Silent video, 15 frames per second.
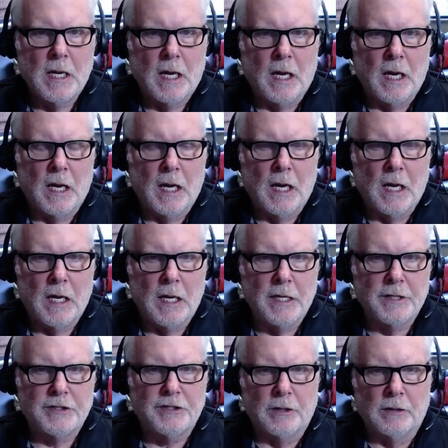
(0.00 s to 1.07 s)
And
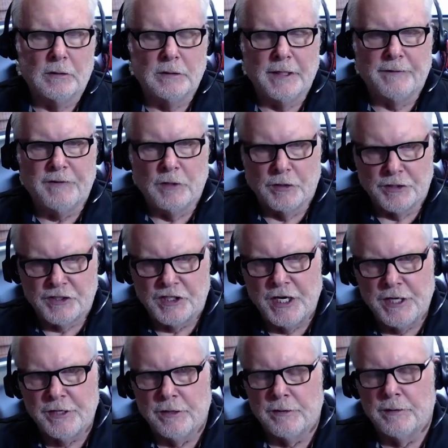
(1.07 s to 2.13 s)
so if you're a
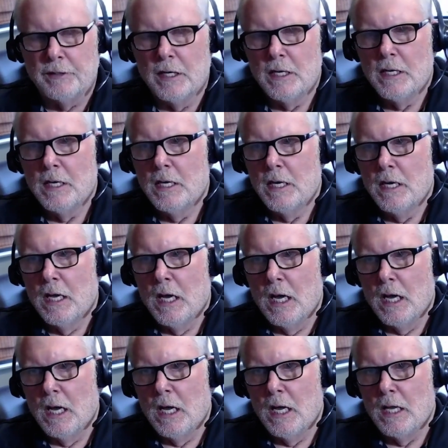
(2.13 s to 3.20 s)
senior
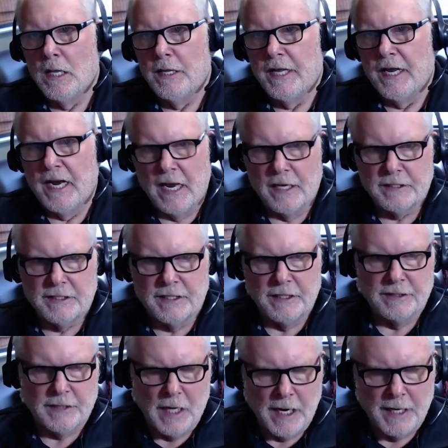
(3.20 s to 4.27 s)
that has these
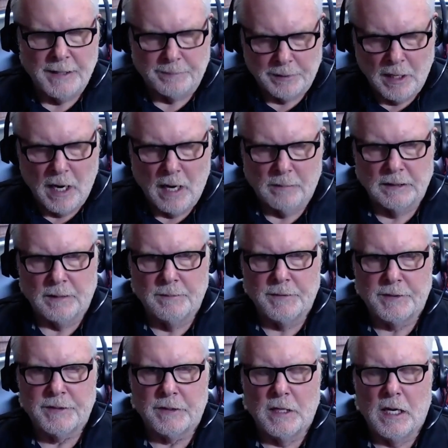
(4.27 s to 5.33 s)
kind of
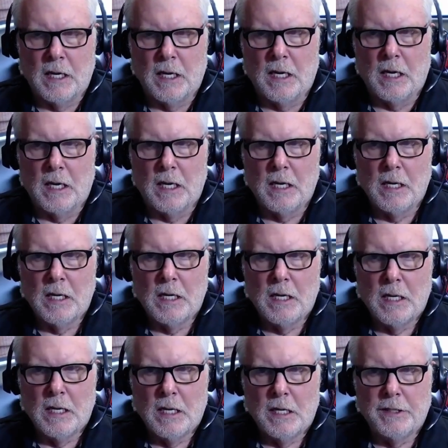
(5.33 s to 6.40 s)
problems,
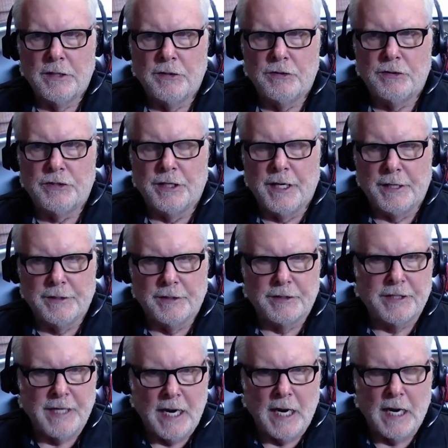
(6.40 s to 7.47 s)
you should
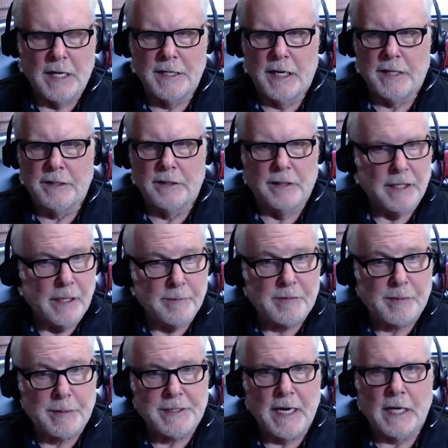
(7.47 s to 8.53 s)
understand that your income's
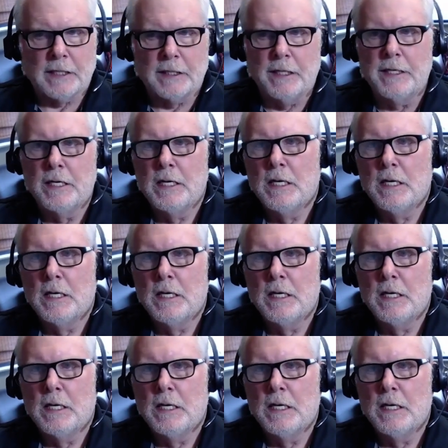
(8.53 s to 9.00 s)
protected.